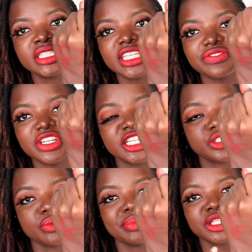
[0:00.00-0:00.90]
definitely
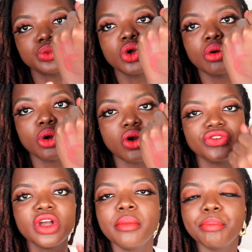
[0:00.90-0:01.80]
some parts will come off,
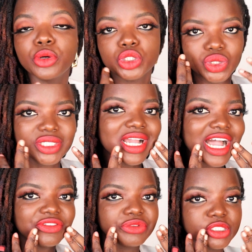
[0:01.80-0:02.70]
but you still
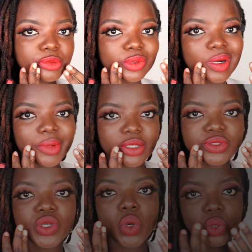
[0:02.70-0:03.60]
have a reasonable
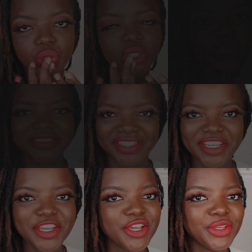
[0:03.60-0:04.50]
amount on your lips.
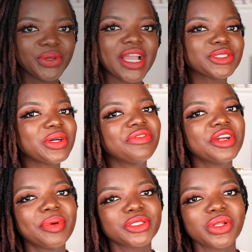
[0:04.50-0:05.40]
You guys know I'm
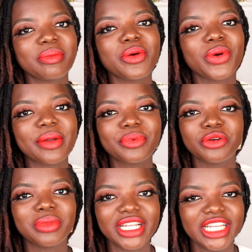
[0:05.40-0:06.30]
very particular about what I put
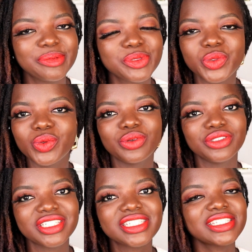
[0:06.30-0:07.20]
on my lips, so
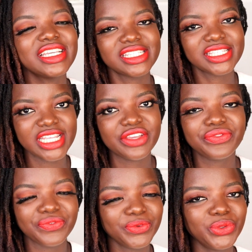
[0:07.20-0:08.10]
this is
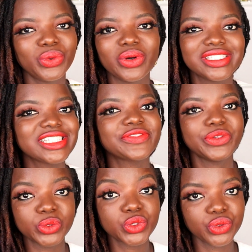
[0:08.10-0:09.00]
safe. This
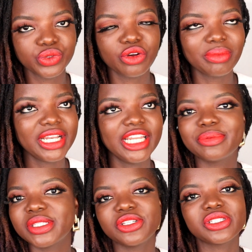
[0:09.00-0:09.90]
feels good on my
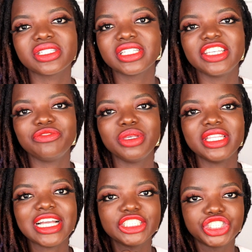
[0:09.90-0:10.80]
lips. It doesn't give me
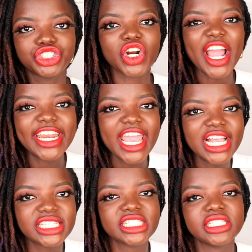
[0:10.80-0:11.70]
that
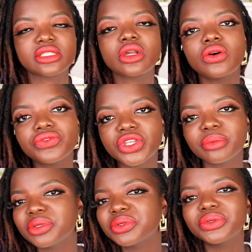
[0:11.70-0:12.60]
dryness. It's
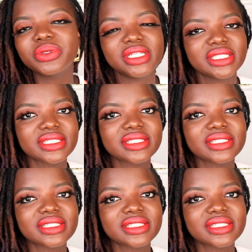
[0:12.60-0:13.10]
comfortable,